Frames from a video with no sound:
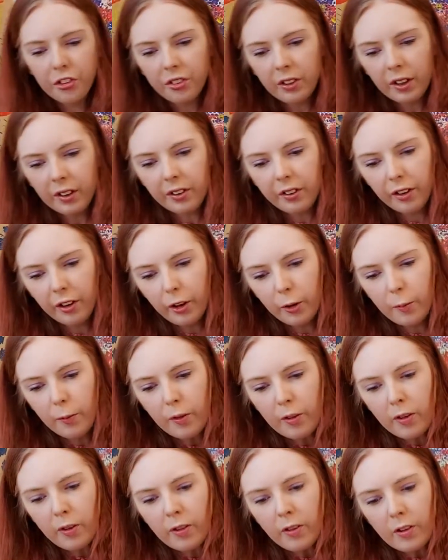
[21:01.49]
that comb
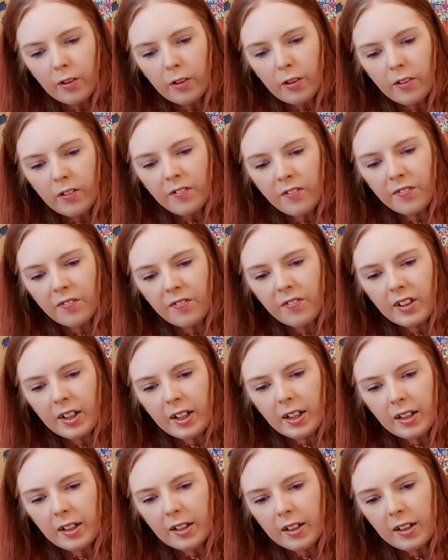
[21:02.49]

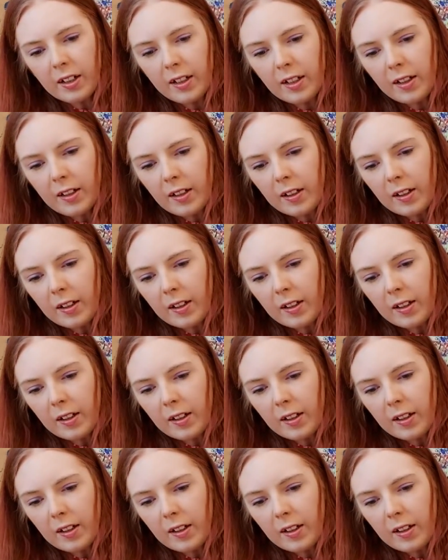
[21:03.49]
fairly